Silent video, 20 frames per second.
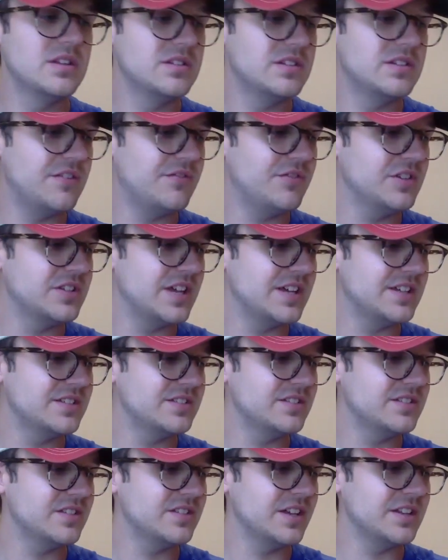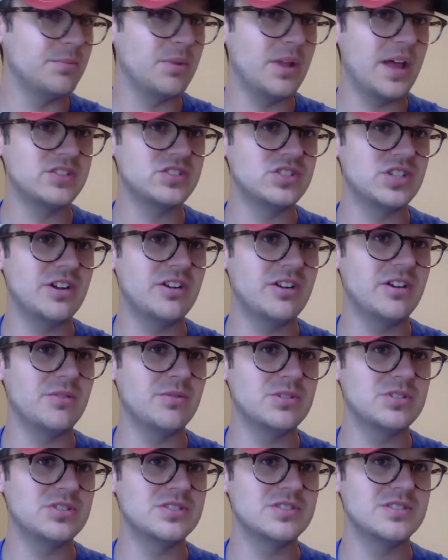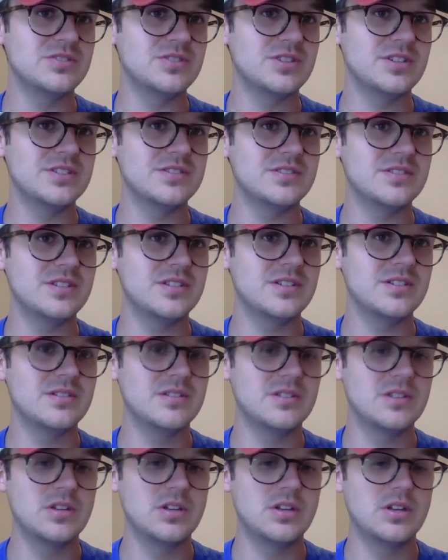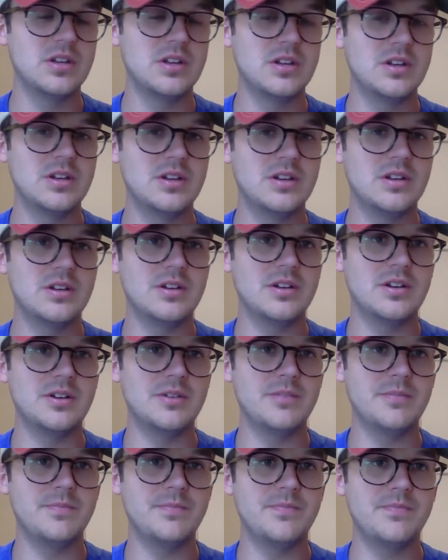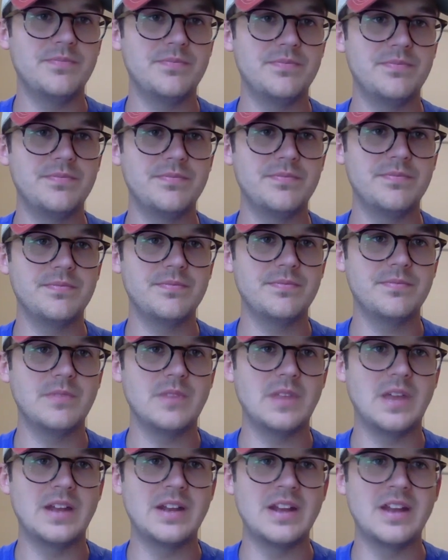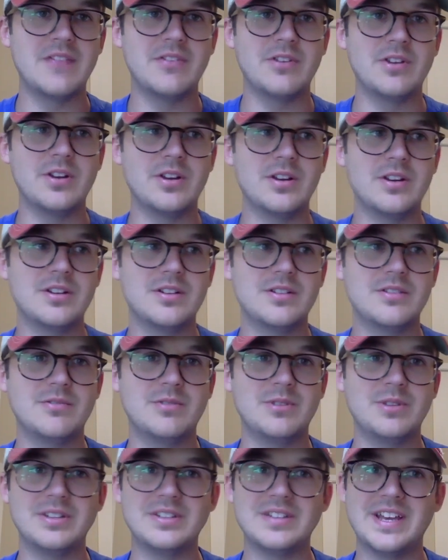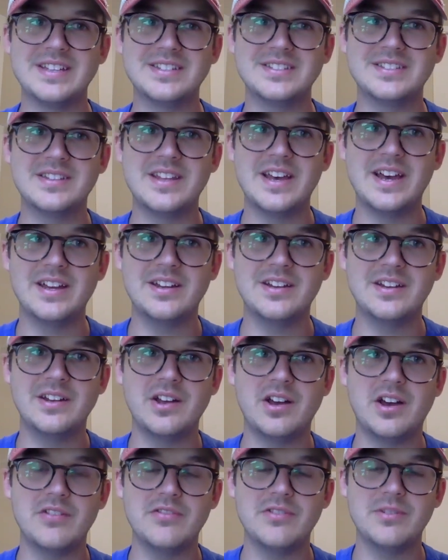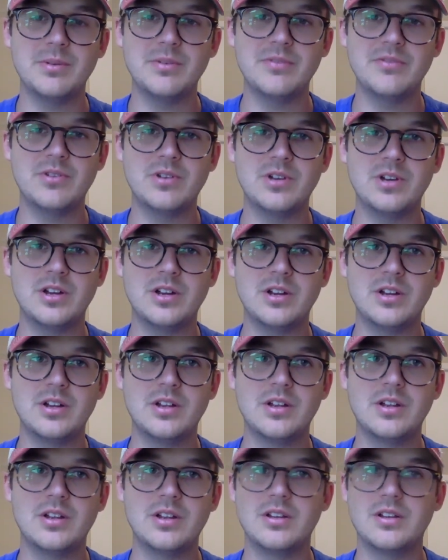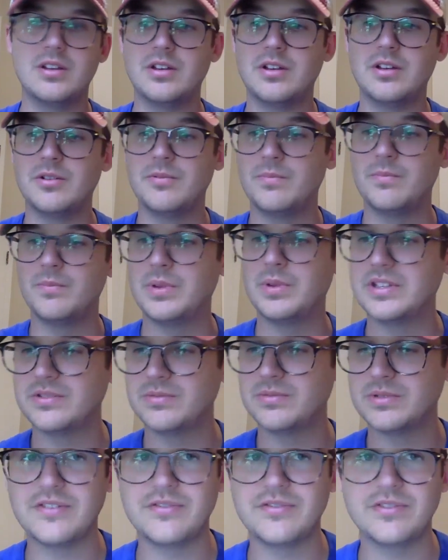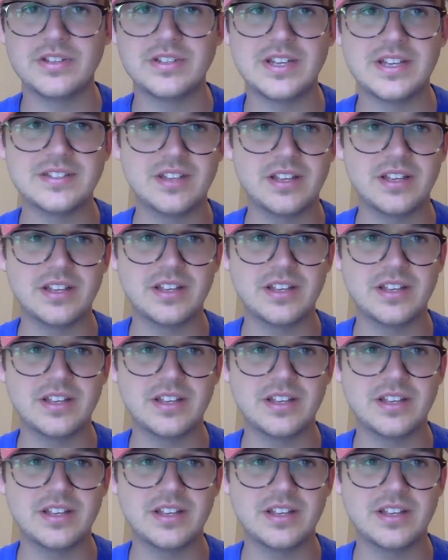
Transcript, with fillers: Definitely tastes like the black cherry, which is interesting. Um, I've never really tasted that in a coffee before. Uh, this one definitely tastes like